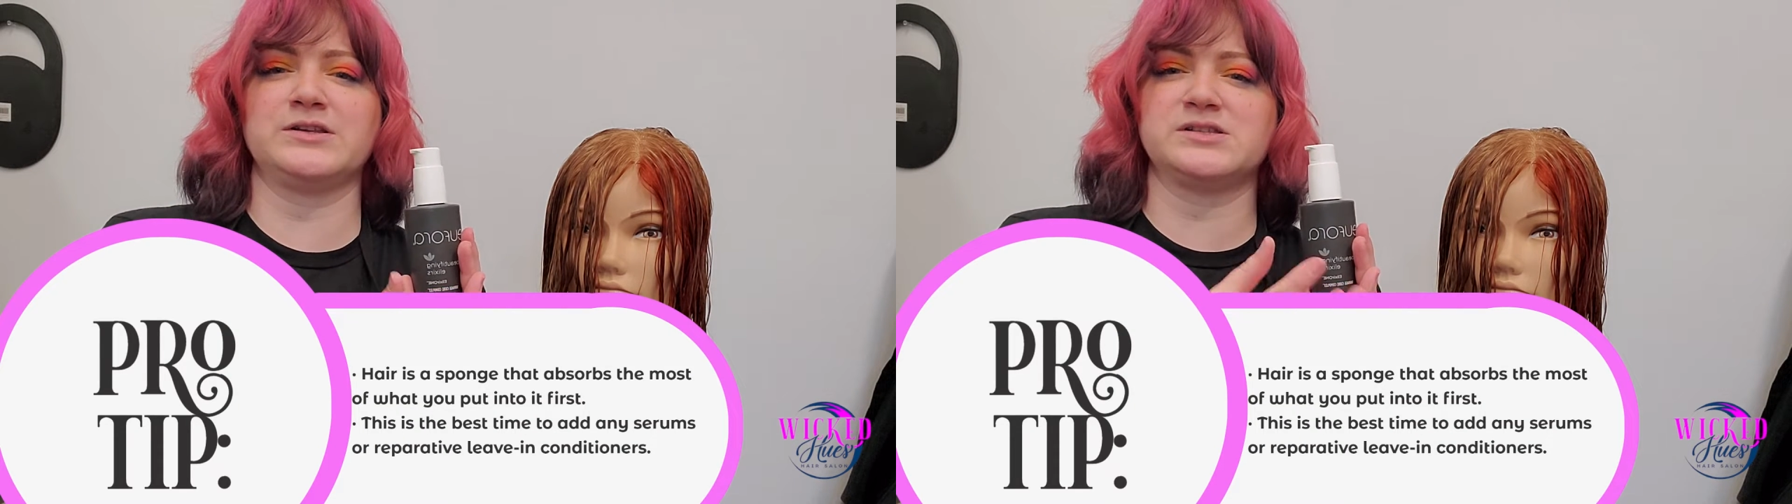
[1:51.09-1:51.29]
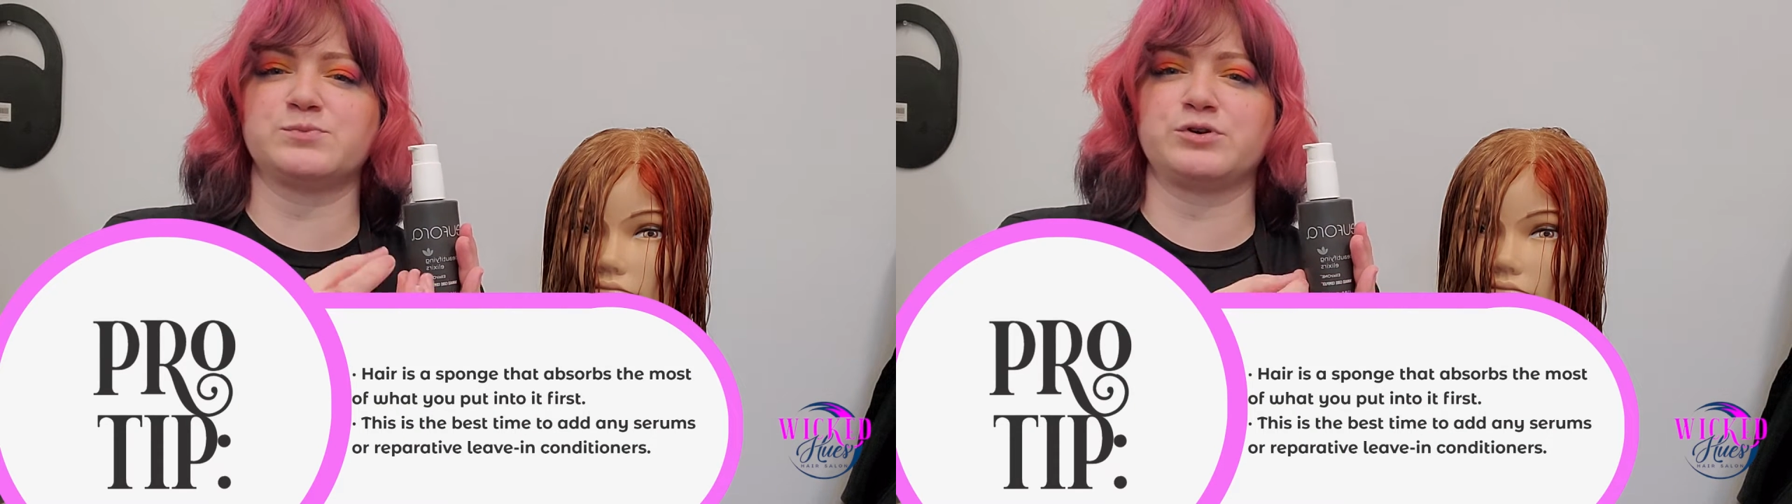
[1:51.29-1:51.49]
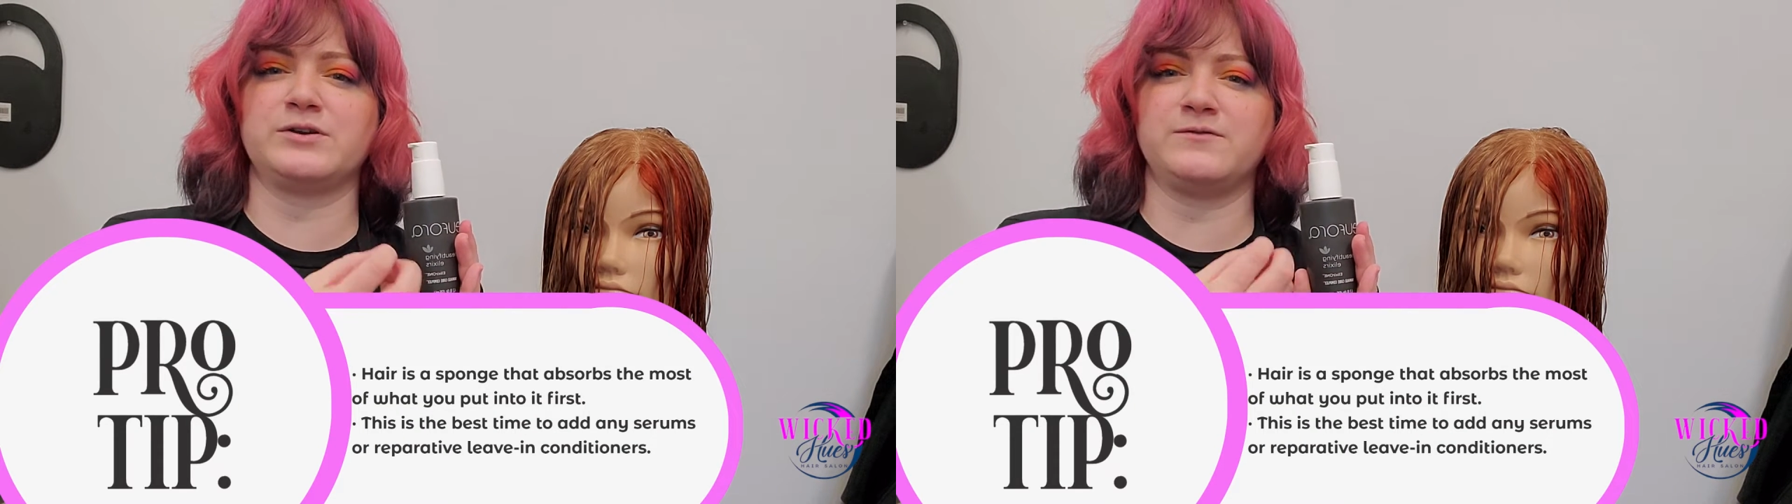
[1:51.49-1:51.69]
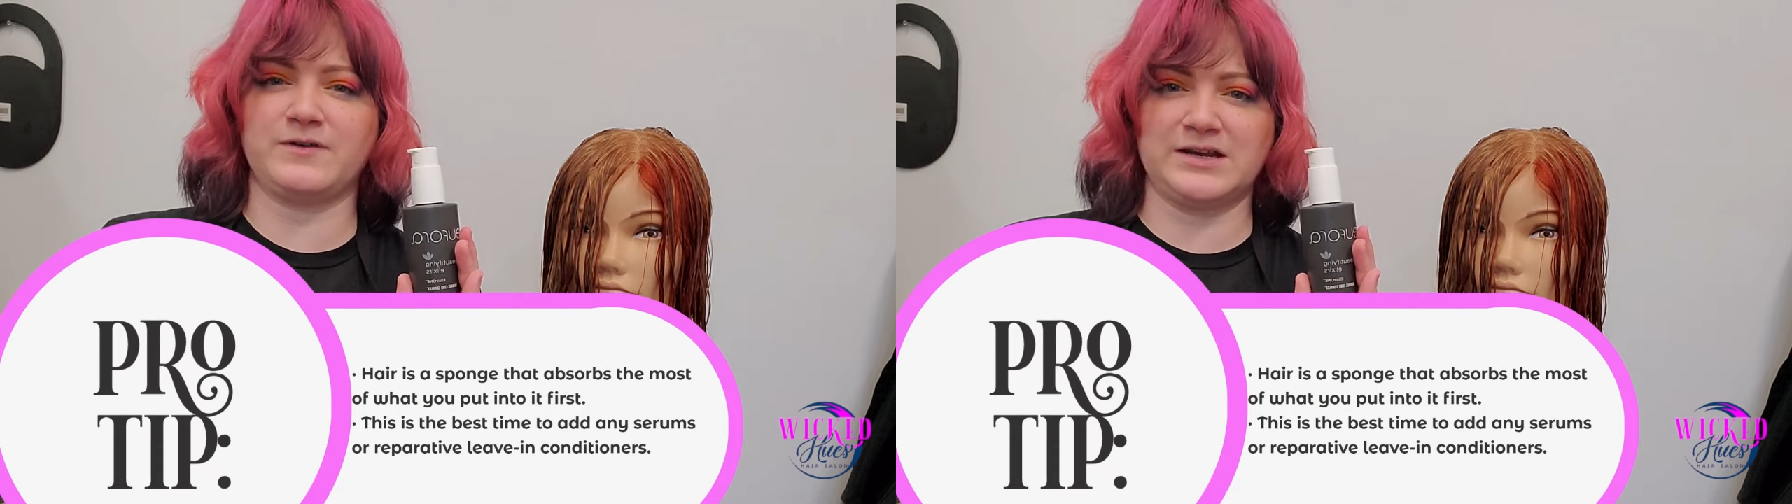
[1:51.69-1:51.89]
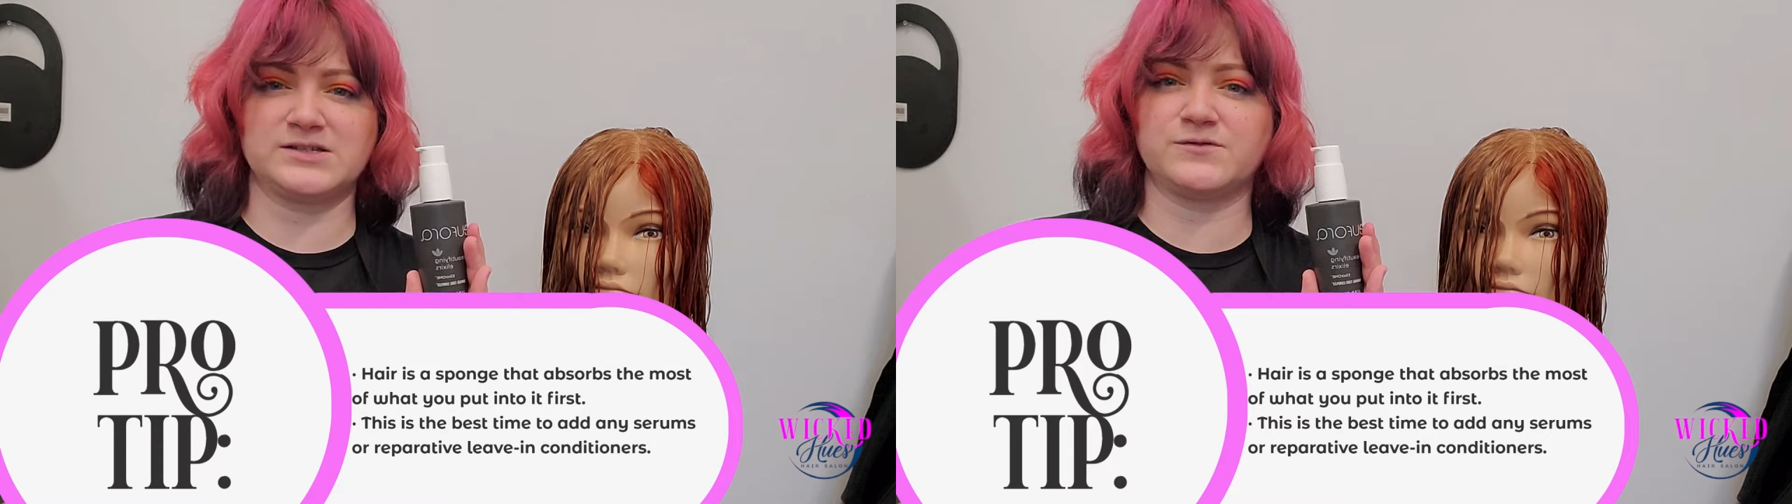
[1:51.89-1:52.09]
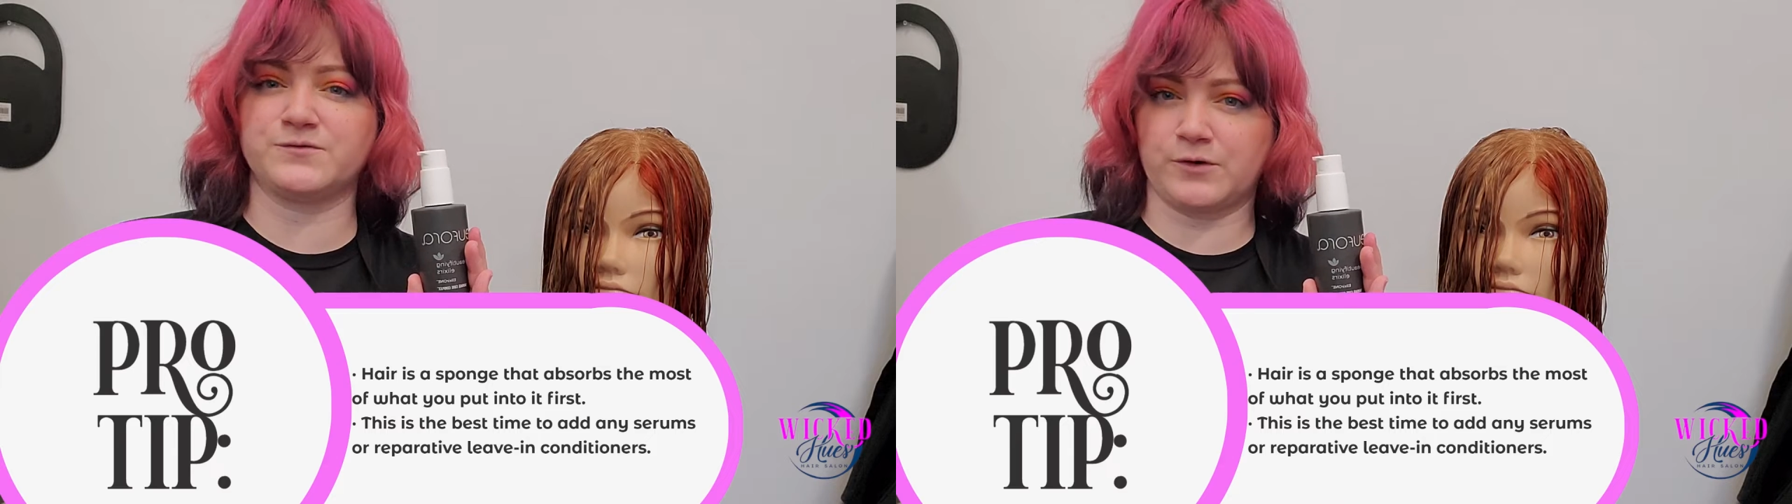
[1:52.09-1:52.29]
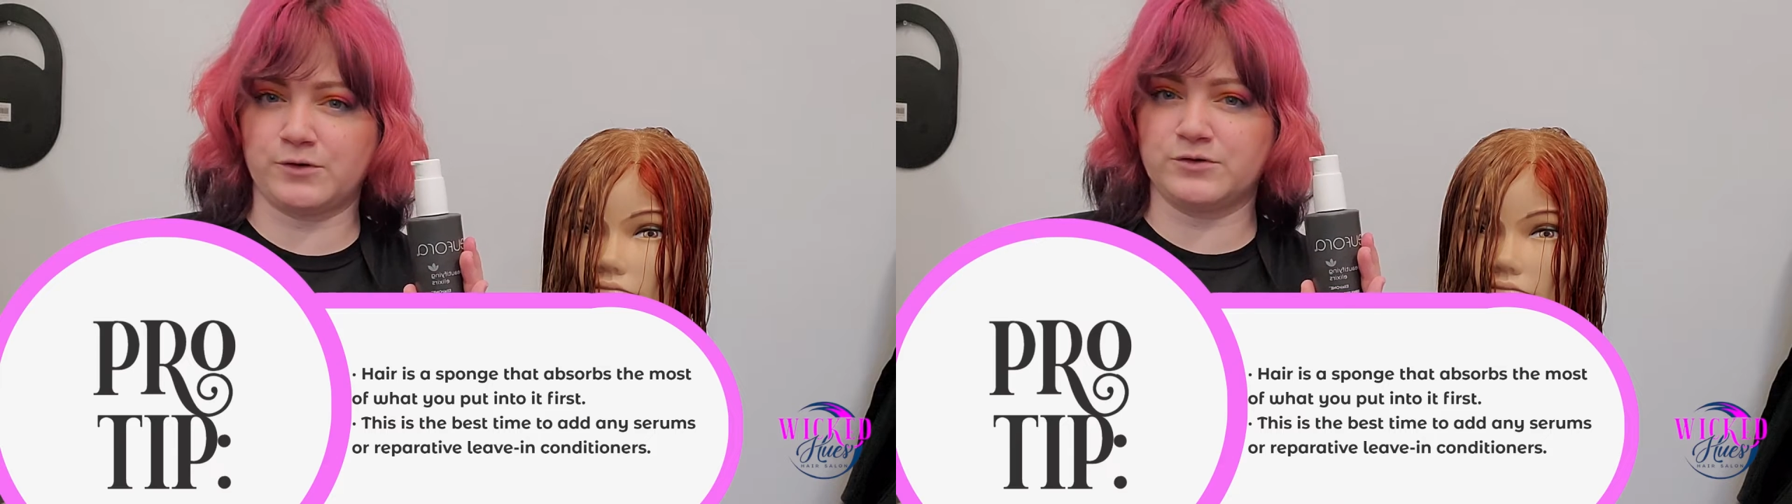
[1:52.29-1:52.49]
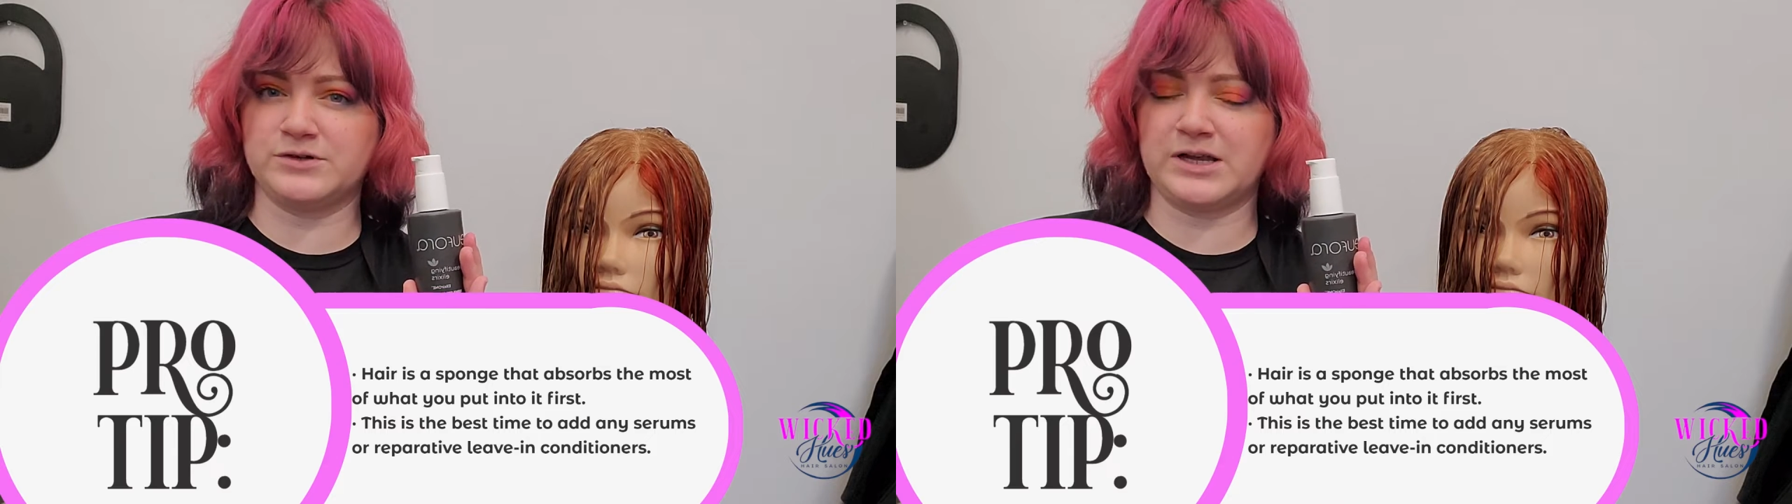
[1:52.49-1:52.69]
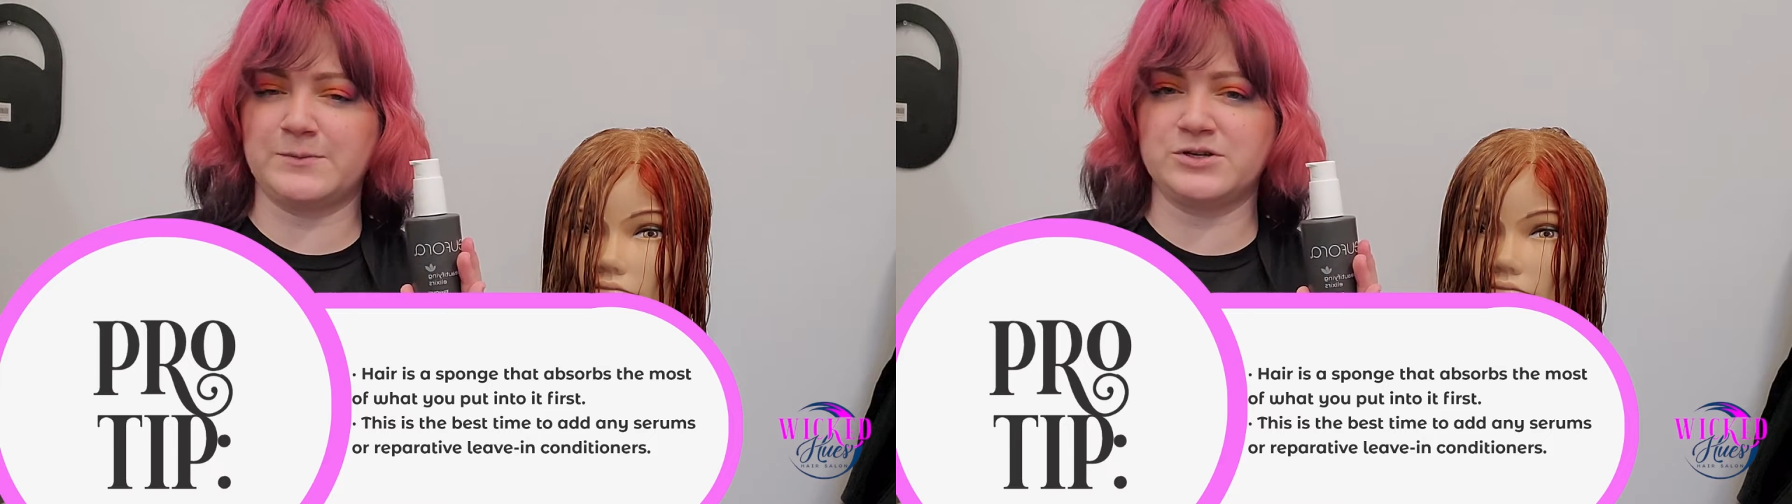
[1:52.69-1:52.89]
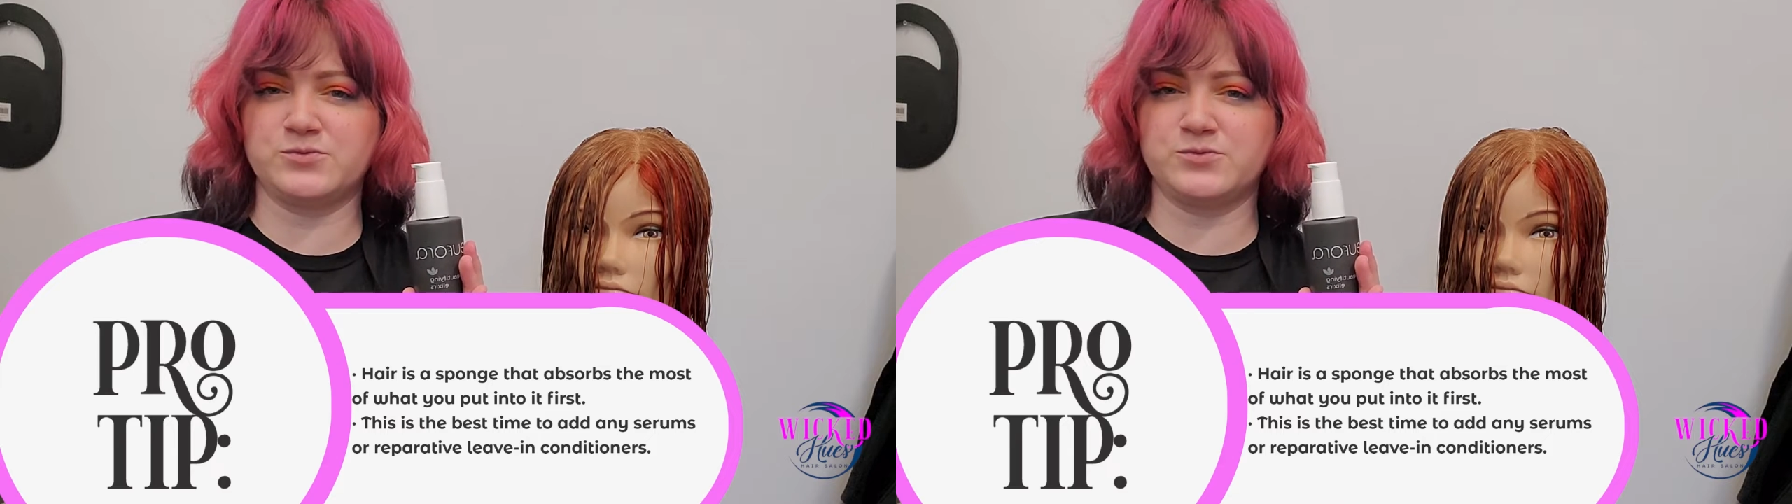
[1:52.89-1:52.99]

as prevent further damage,